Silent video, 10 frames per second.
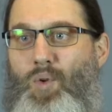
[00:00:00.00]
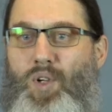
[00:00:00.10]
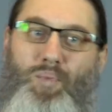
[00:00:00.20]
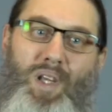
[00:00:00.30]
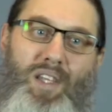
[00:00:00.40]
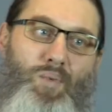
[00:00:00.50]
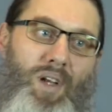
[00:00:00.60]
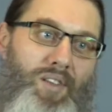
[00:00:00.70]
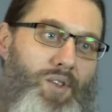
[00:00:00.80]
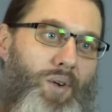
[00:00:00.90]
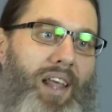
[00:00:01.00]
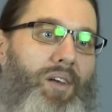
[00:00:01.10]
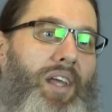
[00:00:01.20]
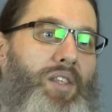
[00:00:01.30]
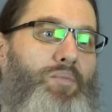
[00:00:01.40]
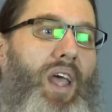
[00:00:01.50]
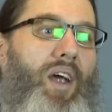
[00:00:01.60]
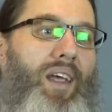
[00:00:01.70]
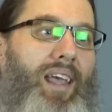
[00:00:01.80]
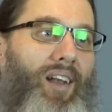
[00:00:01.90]
which means when a tornado hits
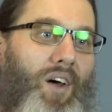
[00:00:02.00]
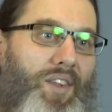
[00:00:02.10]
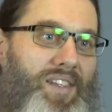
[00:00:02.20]
Barrie and all